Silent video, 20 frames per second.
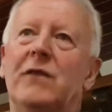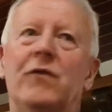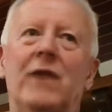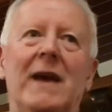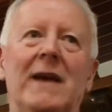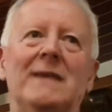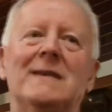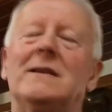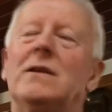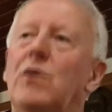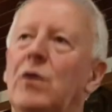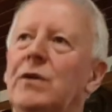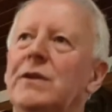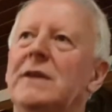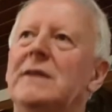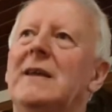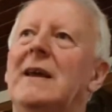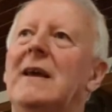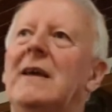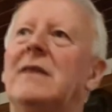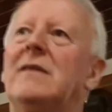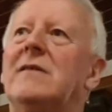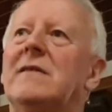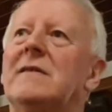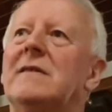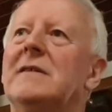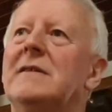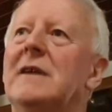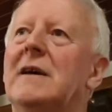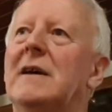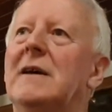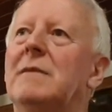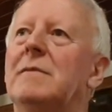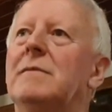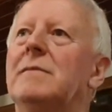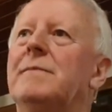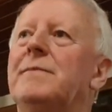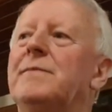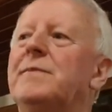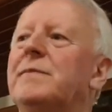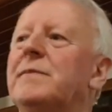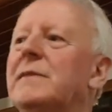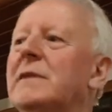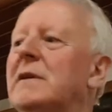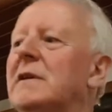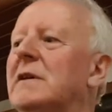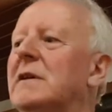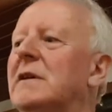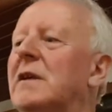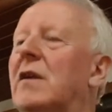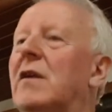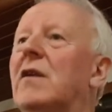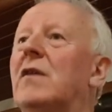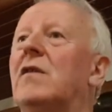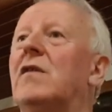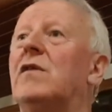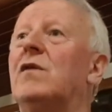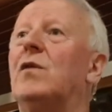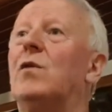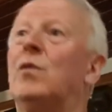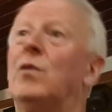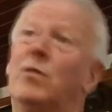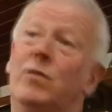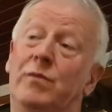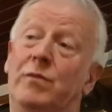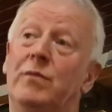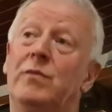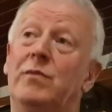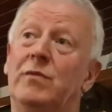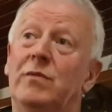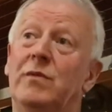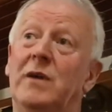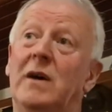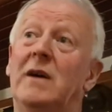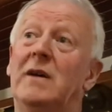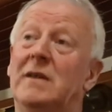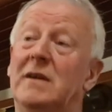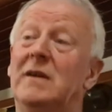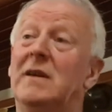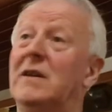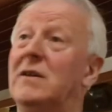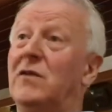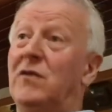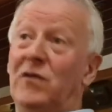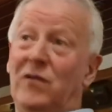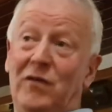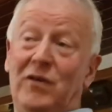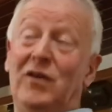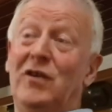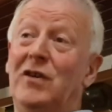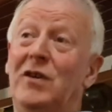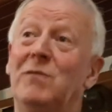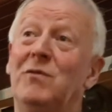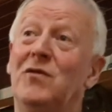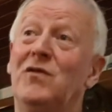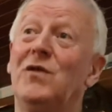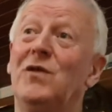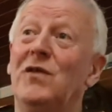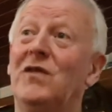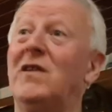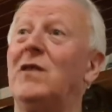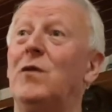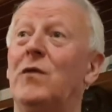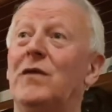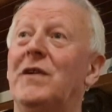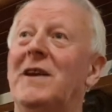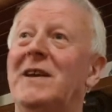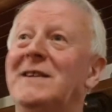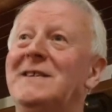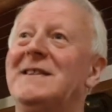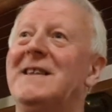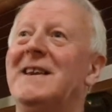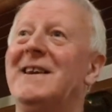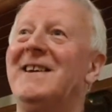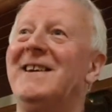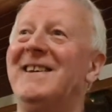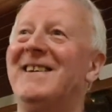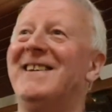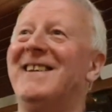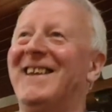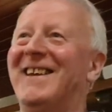the rest on the taste. You can be sure it's an overnight stay.